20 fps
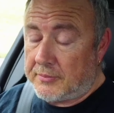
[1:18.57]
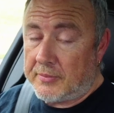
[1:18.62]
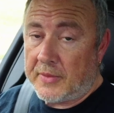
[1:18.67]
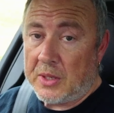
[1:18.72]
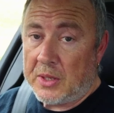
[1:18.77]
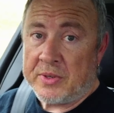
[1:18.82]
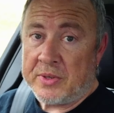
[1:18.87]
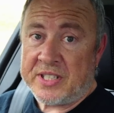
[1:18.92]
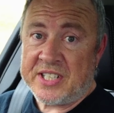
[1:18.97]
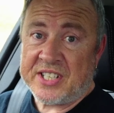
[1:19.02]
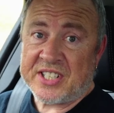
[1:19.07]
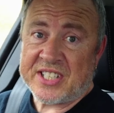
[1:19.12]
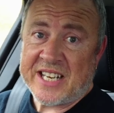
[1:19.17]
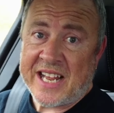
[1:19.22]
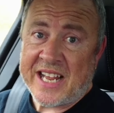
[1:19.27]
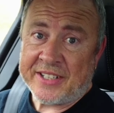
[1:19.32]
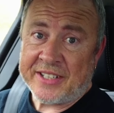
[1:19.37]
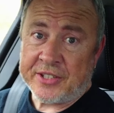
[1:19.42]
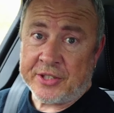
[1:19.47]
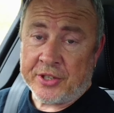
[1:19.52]
which is
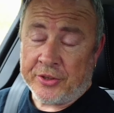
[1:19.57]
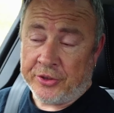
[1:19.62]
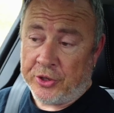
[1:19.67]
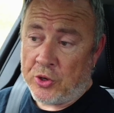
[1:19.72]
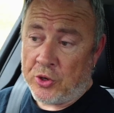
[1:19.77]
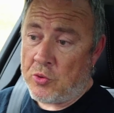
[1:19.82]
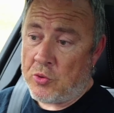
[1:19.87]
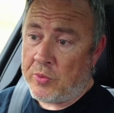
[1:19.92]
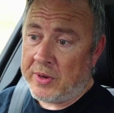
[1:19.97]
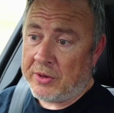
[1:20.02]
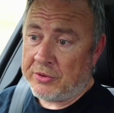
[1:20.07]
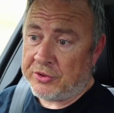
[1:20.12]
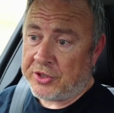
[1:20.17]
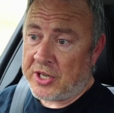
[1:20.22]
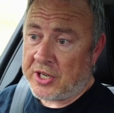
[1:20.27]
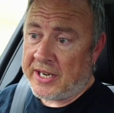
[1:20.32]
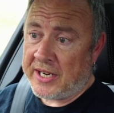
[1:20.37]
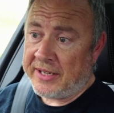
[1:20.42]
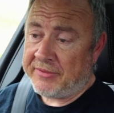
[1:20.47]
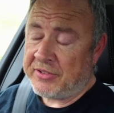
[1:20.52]
standard on the all-wheel
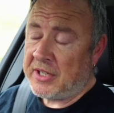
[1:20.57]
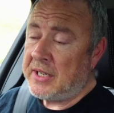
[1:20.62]
drive.